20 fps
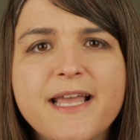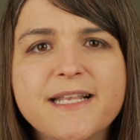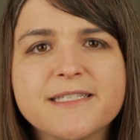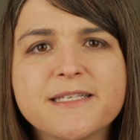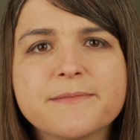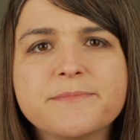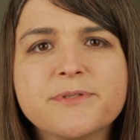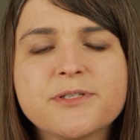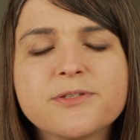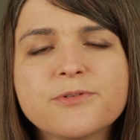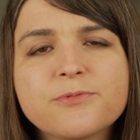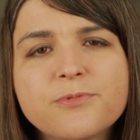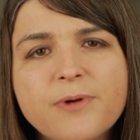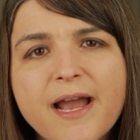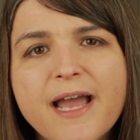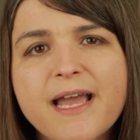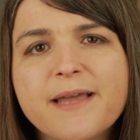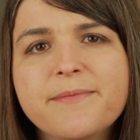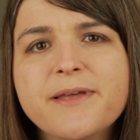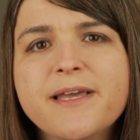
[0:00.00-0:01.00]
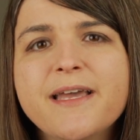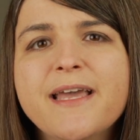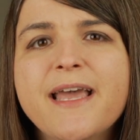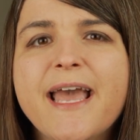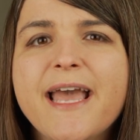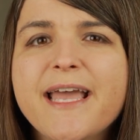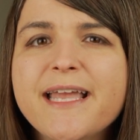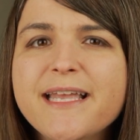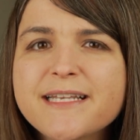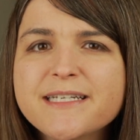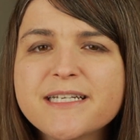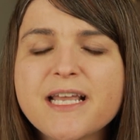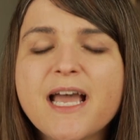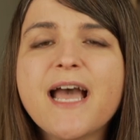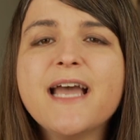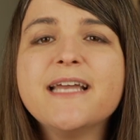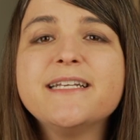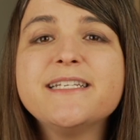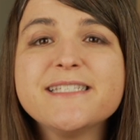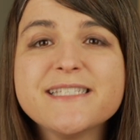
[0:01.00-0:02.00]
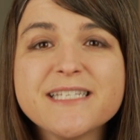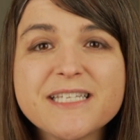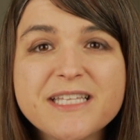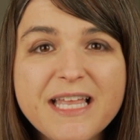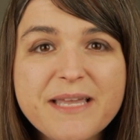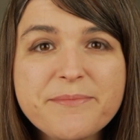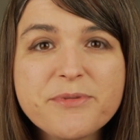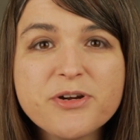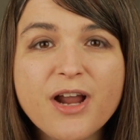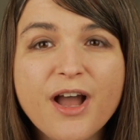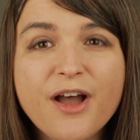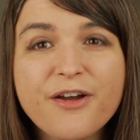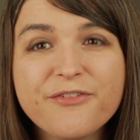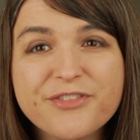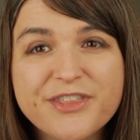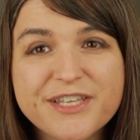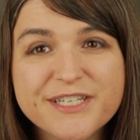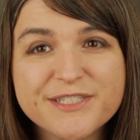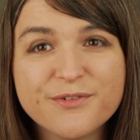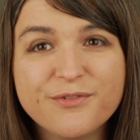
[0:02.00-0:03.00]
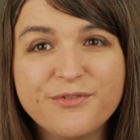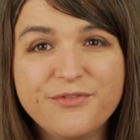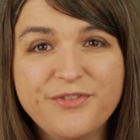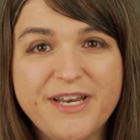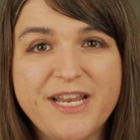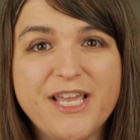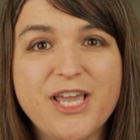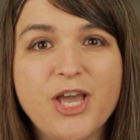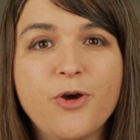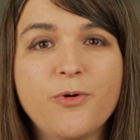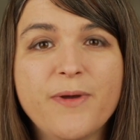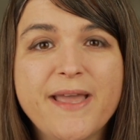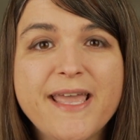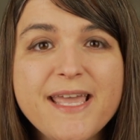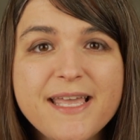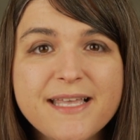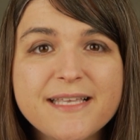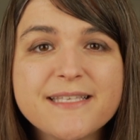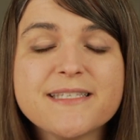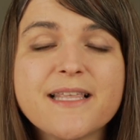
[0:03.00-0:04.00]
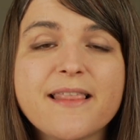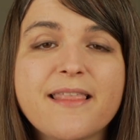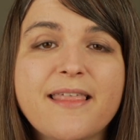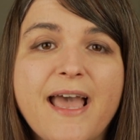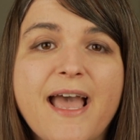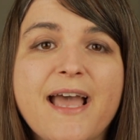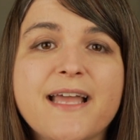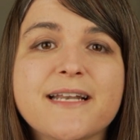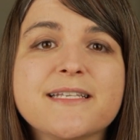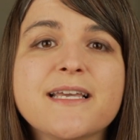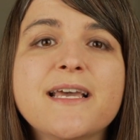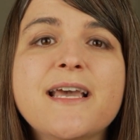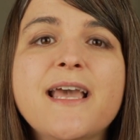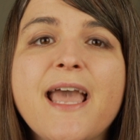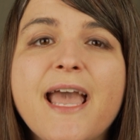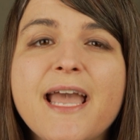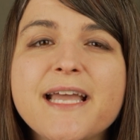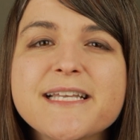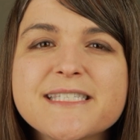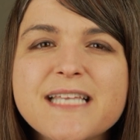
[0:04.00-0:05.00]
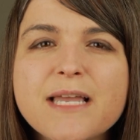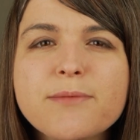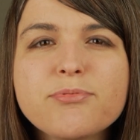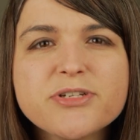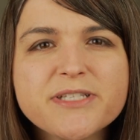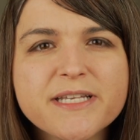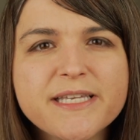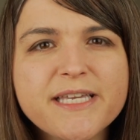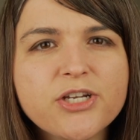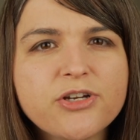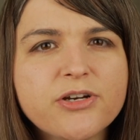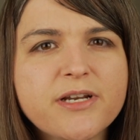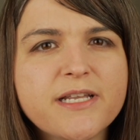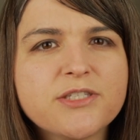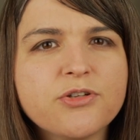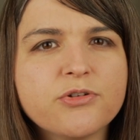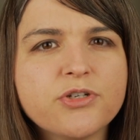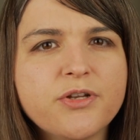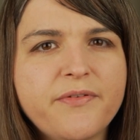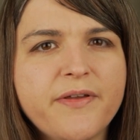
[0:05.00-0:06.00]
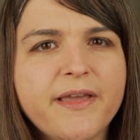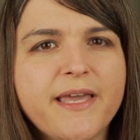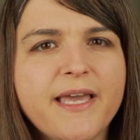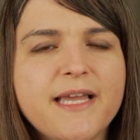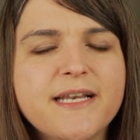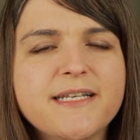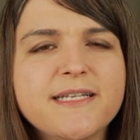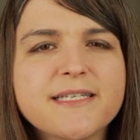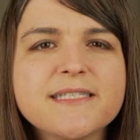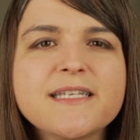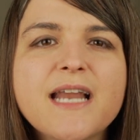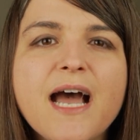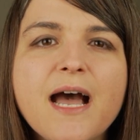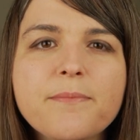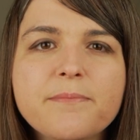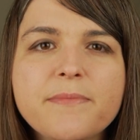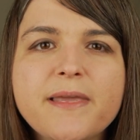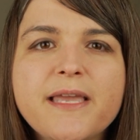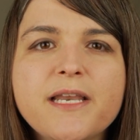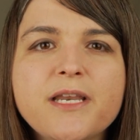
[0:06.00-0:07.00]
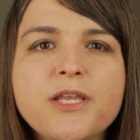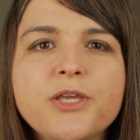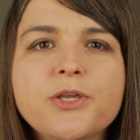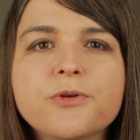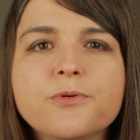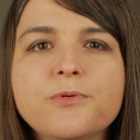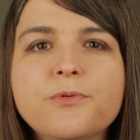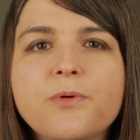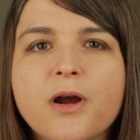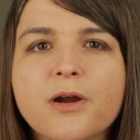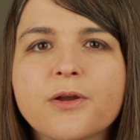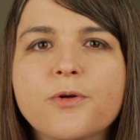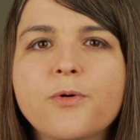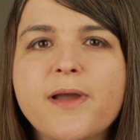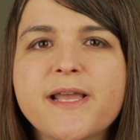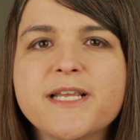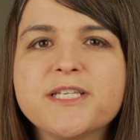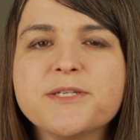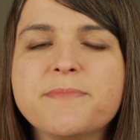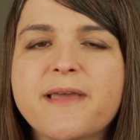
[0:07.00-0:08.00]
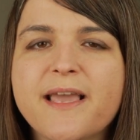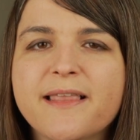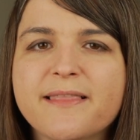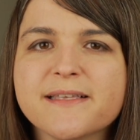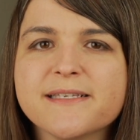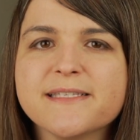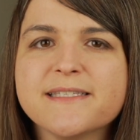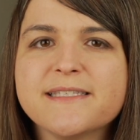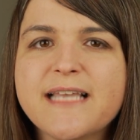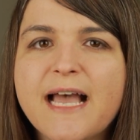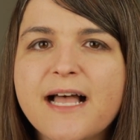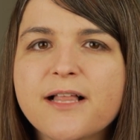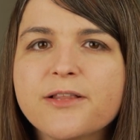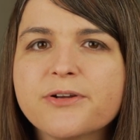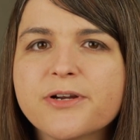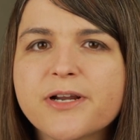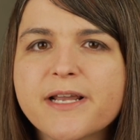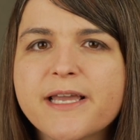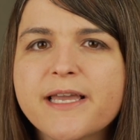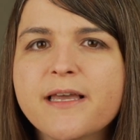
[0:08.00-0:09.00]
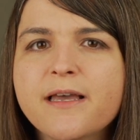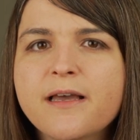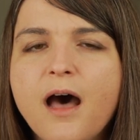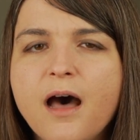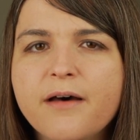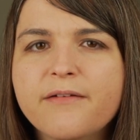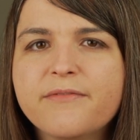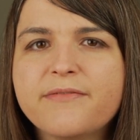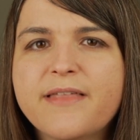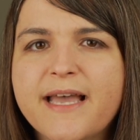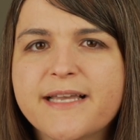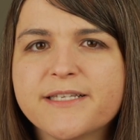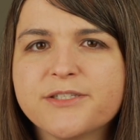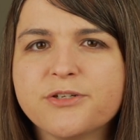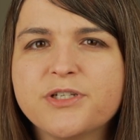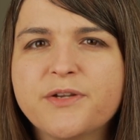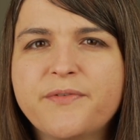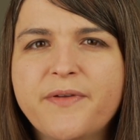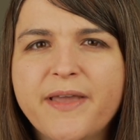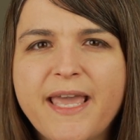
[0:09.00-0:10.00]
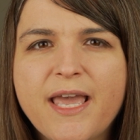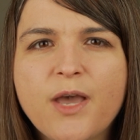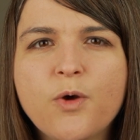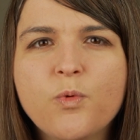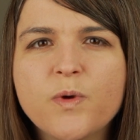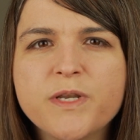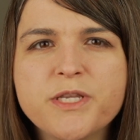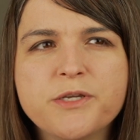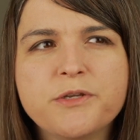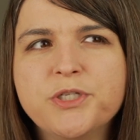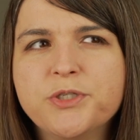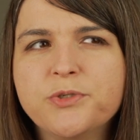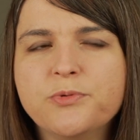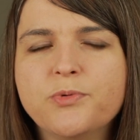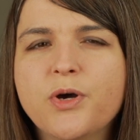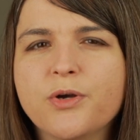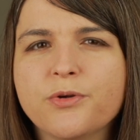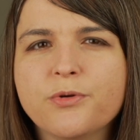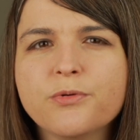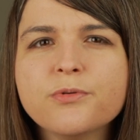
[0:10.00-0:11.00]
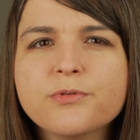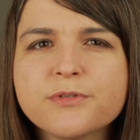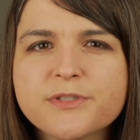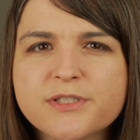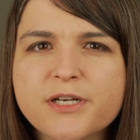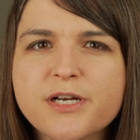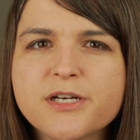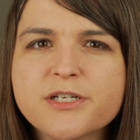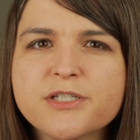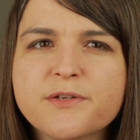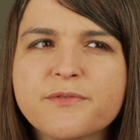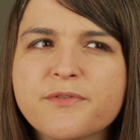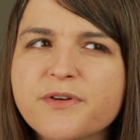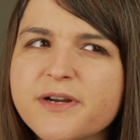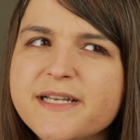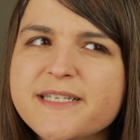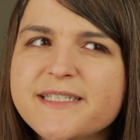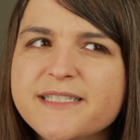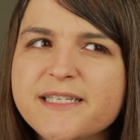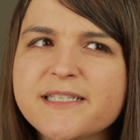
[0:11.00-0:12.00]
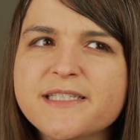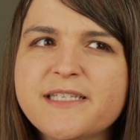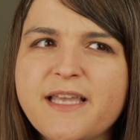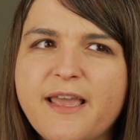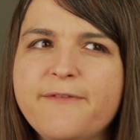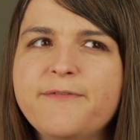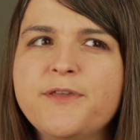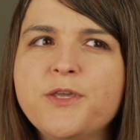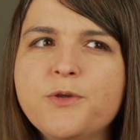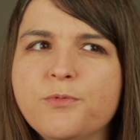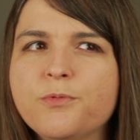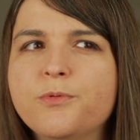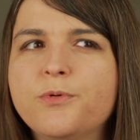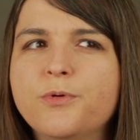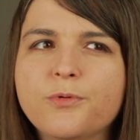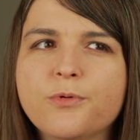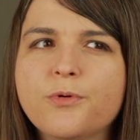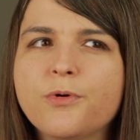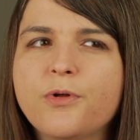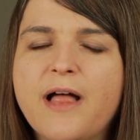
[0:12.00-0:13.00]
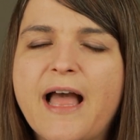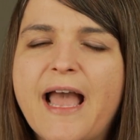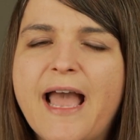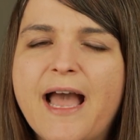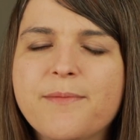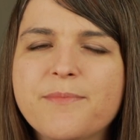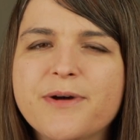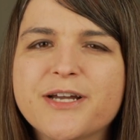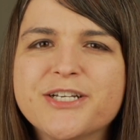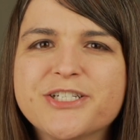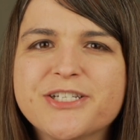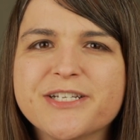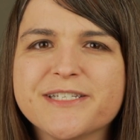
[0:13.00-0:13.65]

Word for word: and subscribe. And a disclaimer of this video is that a cybersecurity certificate does not mean you are going to make the salary of that certificate when you do a Google search. For instance, if you Google how much